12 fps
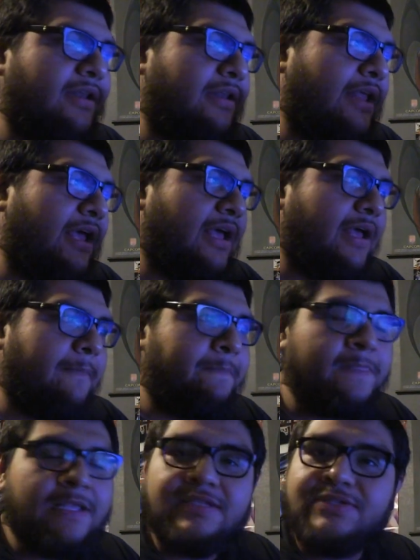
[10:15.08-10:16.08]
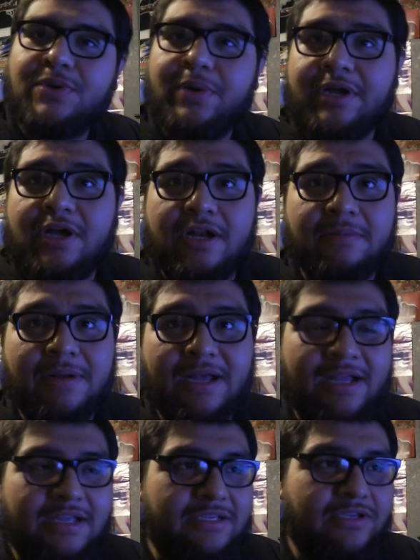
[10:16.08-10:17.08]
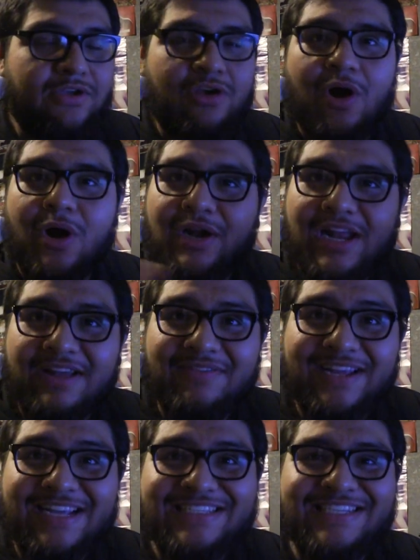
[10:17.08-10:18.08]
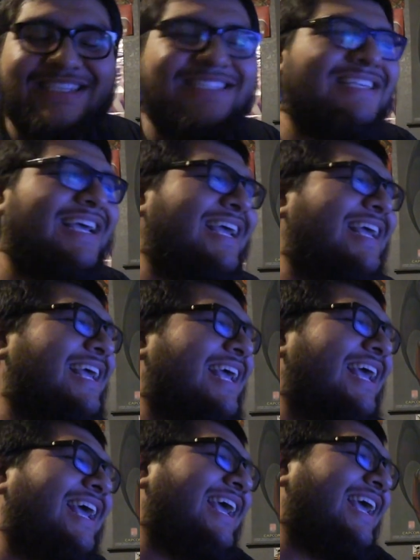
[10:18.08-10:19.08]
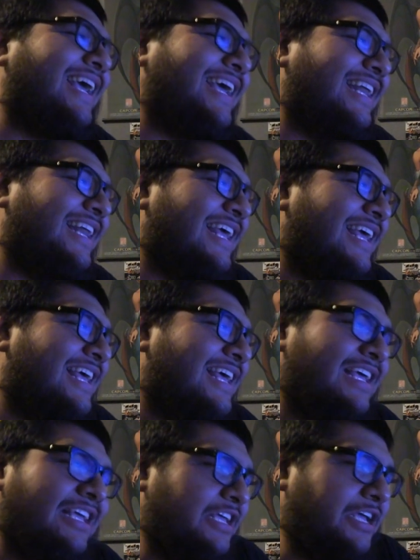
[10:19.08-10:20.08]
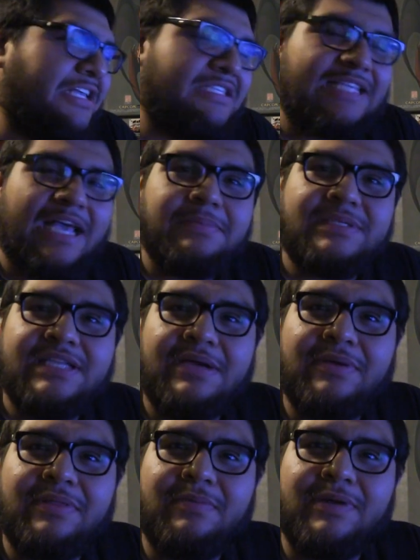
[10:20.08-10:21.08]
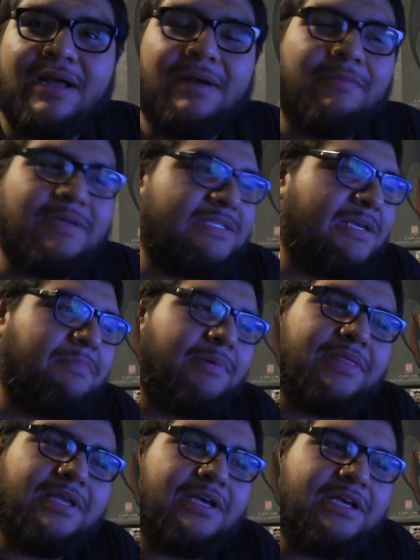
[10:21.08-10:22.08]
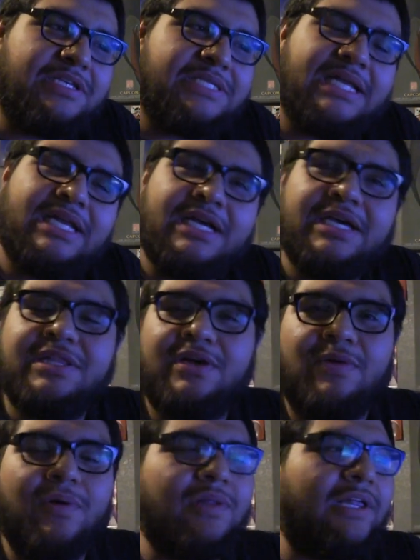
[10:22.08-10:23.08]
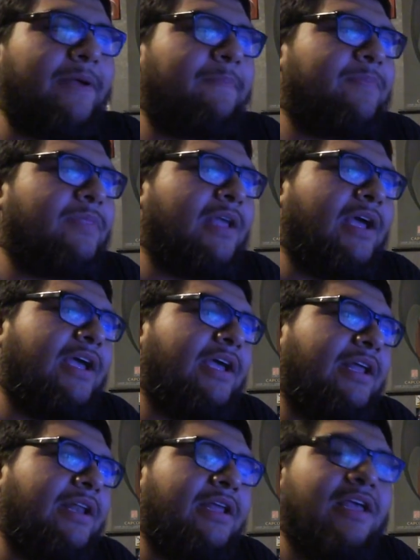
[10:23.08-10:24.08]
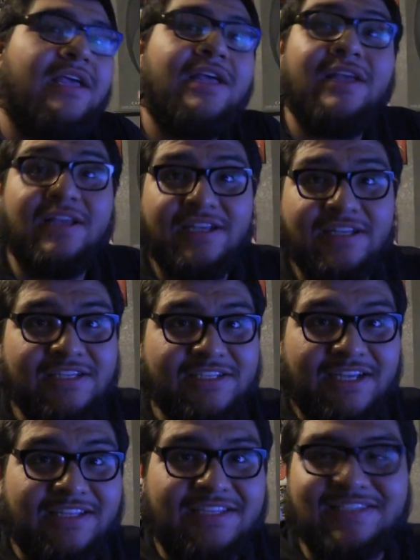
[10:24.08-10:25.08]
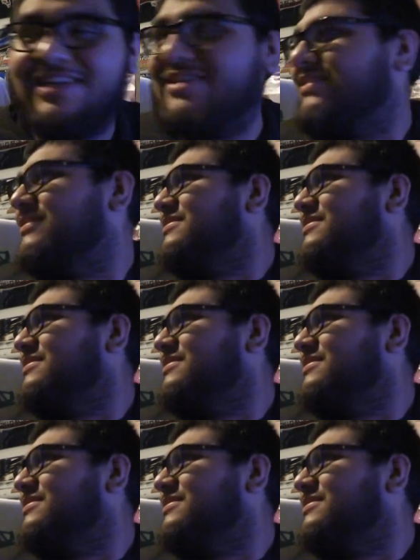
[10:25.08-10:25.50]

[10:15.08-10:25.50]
that's going on in my car life, I guess you could say. And you can stay up to date with what's up with the Celica and the Corolla. And check this out.